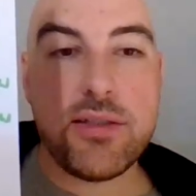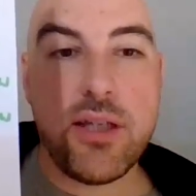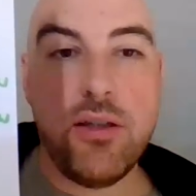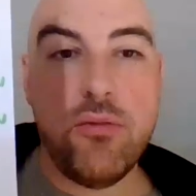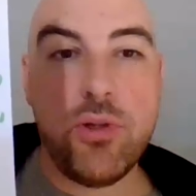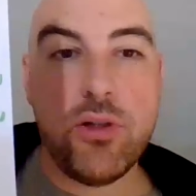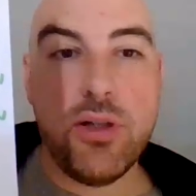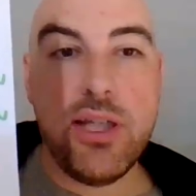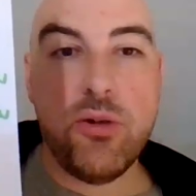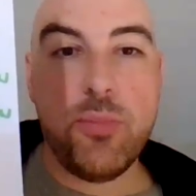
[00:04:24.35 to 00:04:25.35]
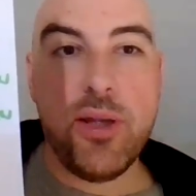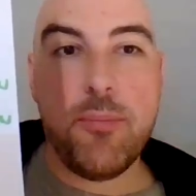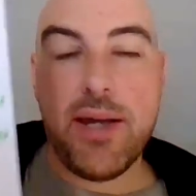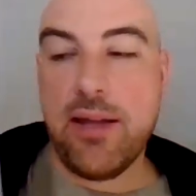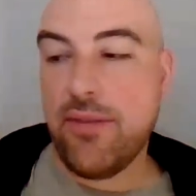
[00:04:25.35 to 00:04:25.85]
So we got a little bit
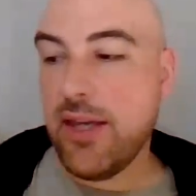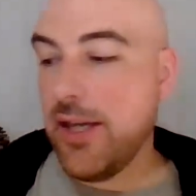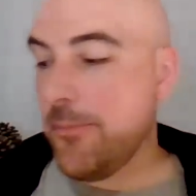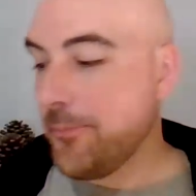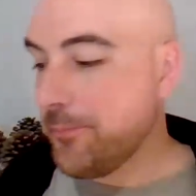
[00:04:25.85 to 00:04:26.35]
back there.